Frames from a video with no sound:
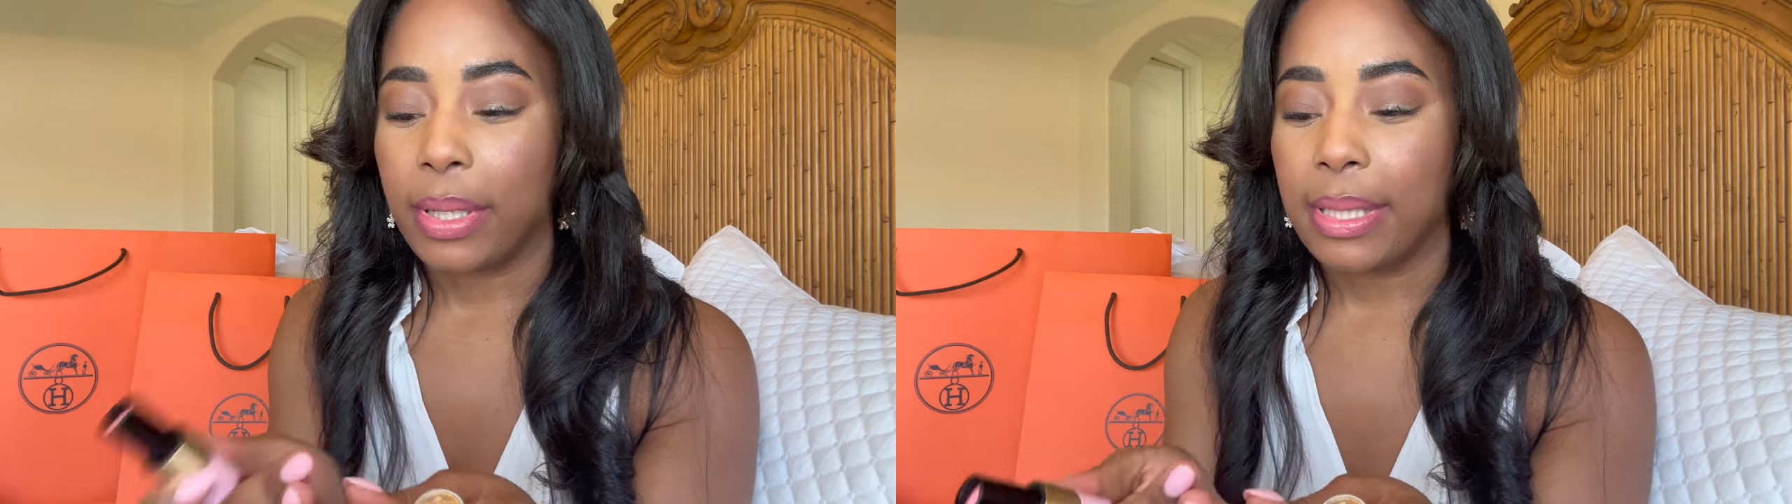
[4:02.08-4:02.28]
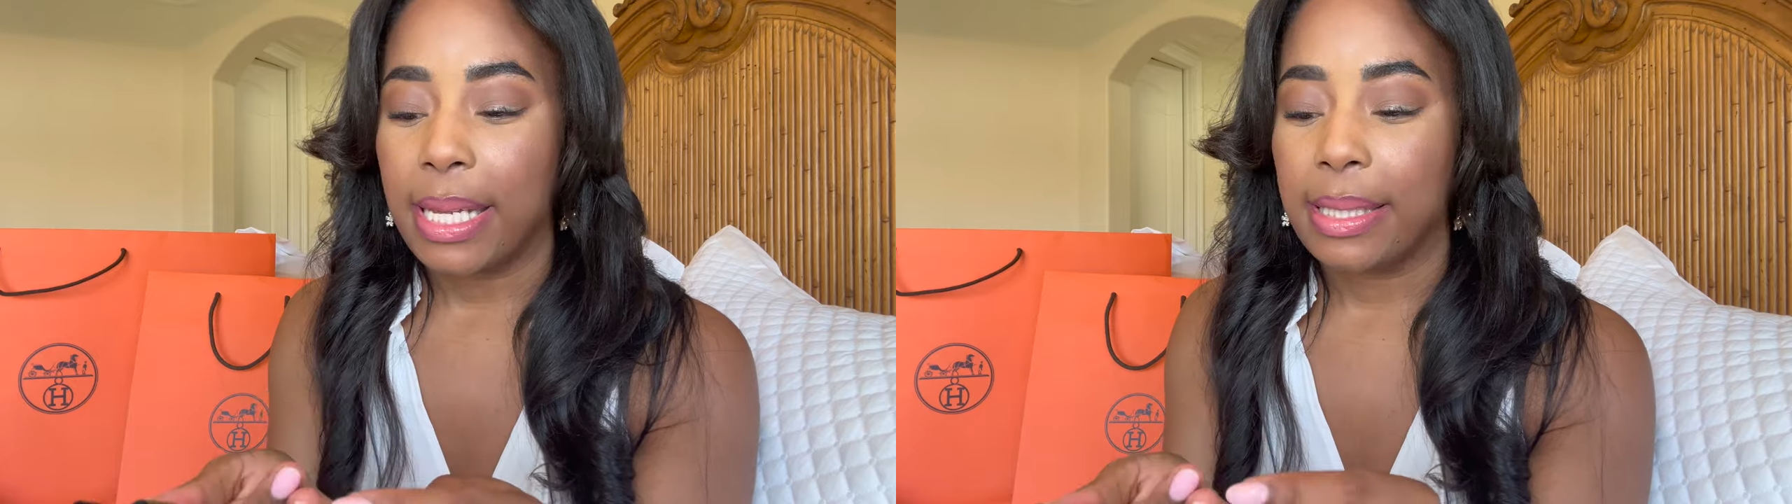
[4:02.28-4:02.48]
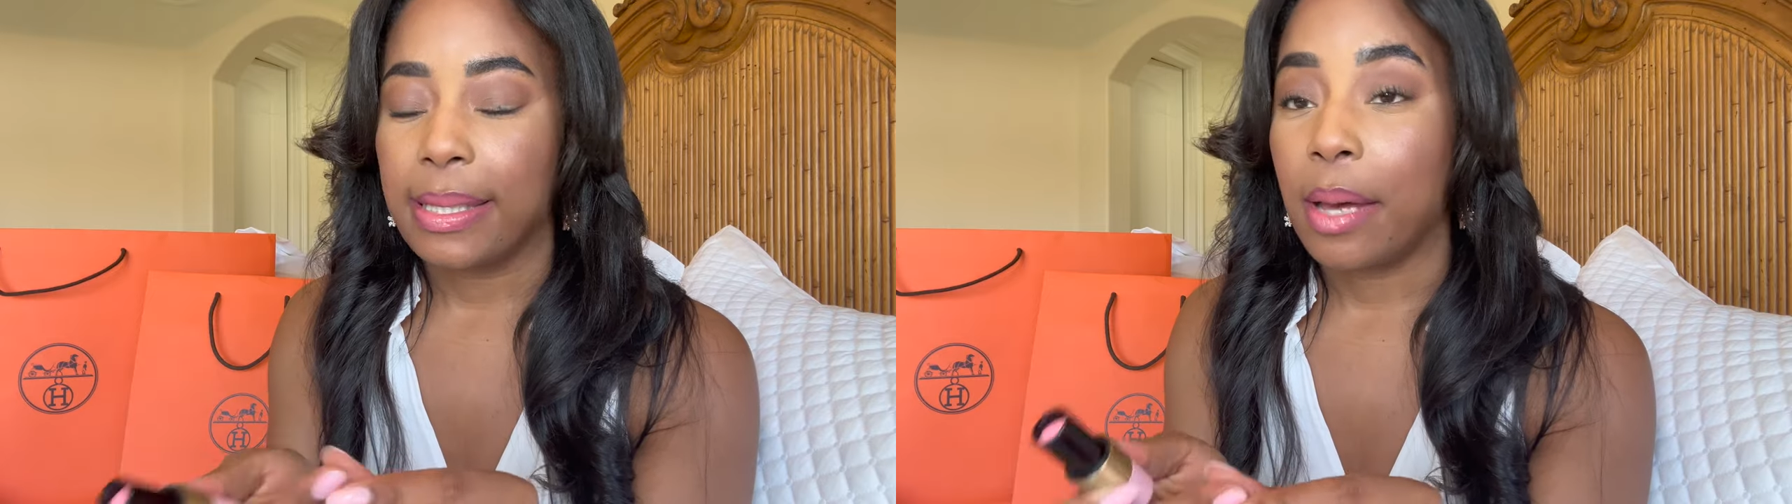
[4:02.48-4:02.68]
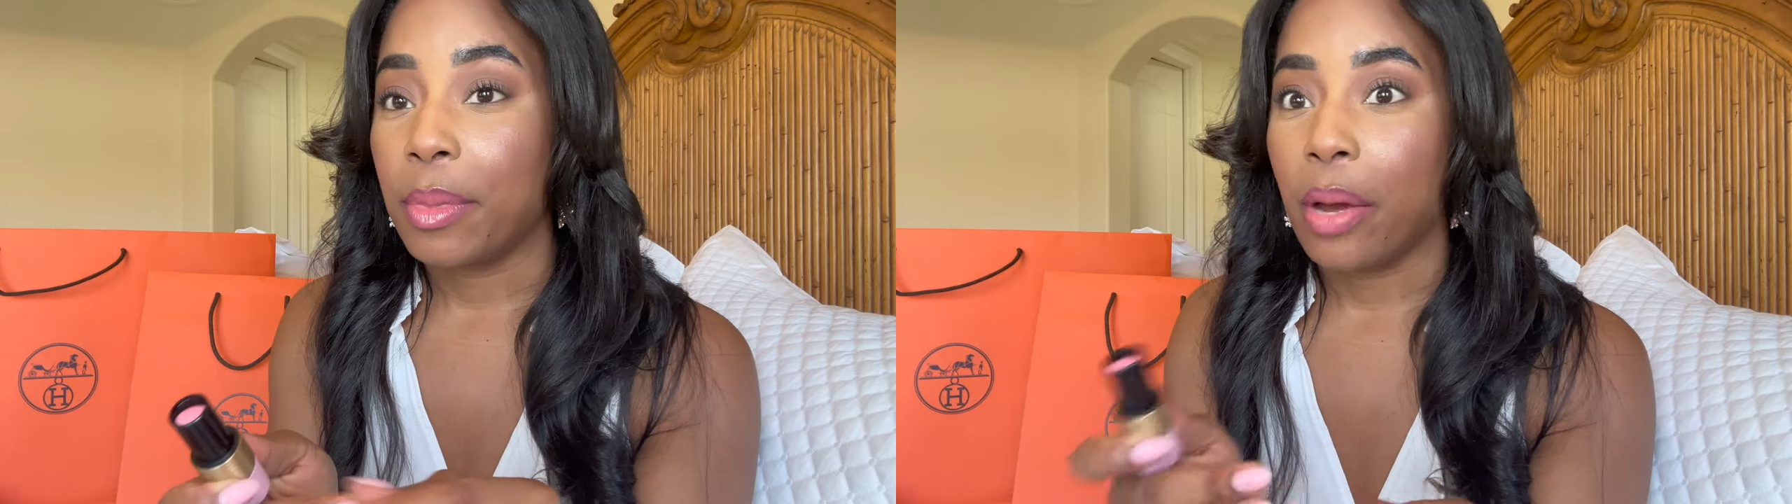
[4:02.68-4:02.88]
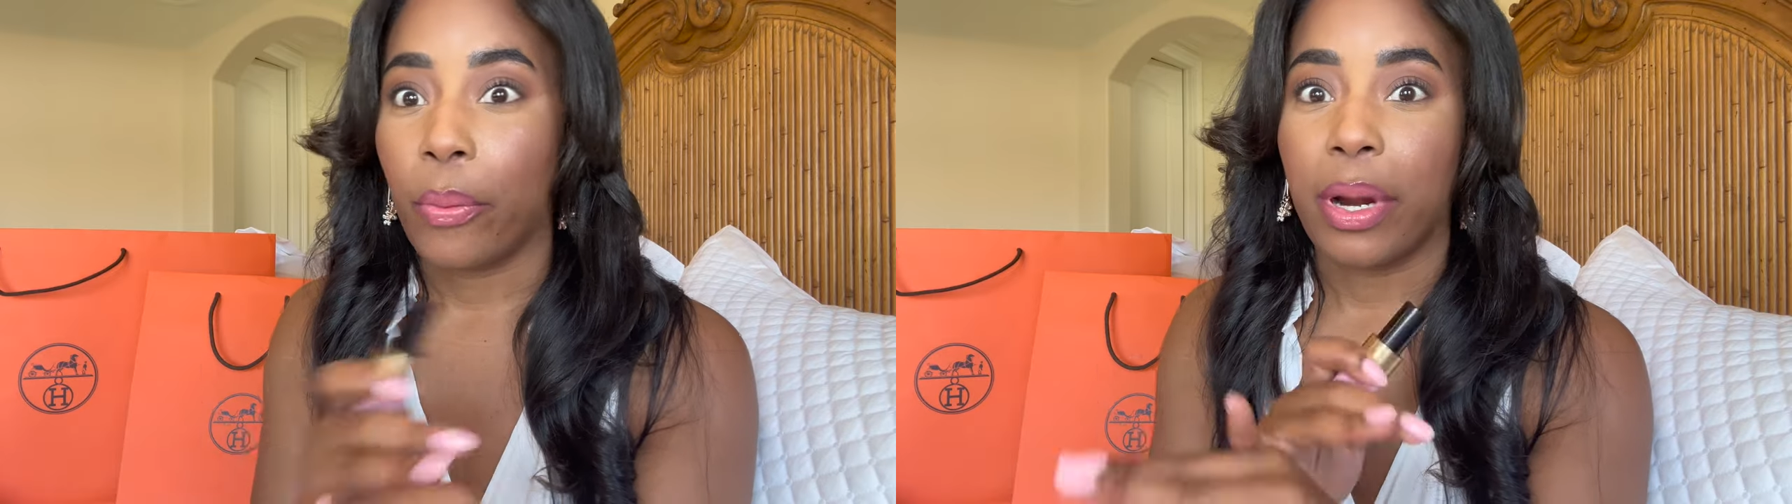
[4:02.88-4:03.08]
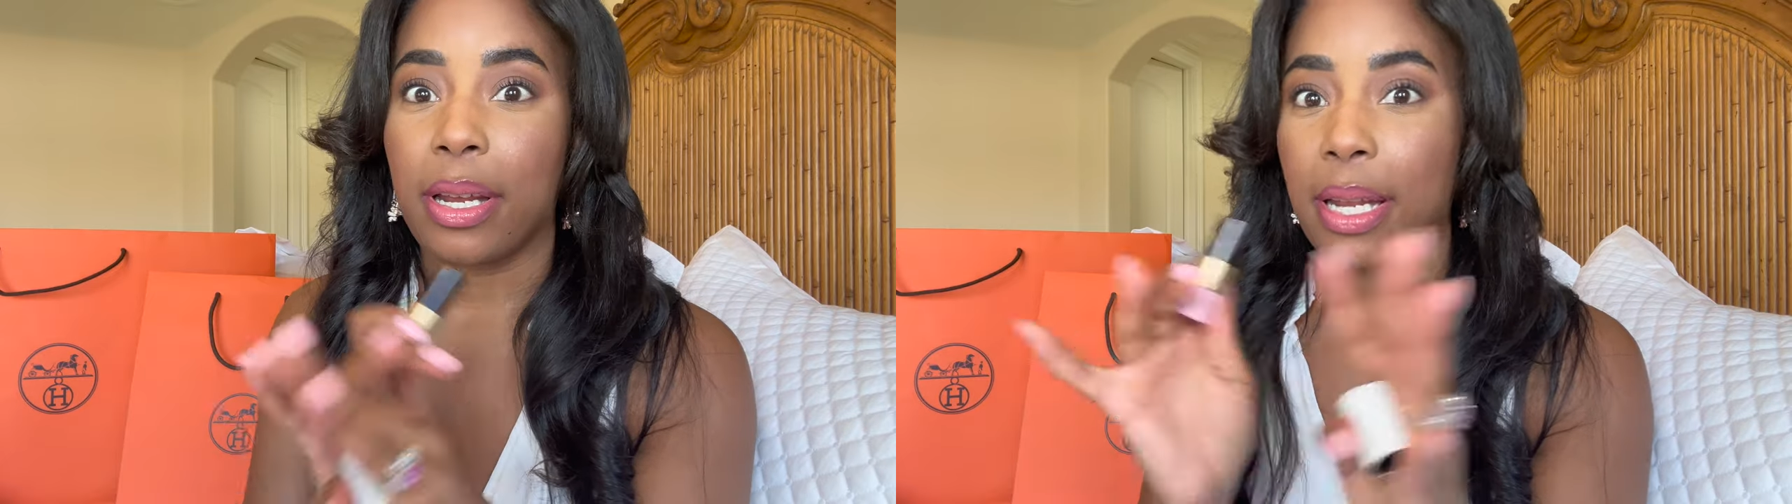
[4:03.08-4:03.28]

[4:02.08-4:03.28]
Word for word: days that I'm not wearing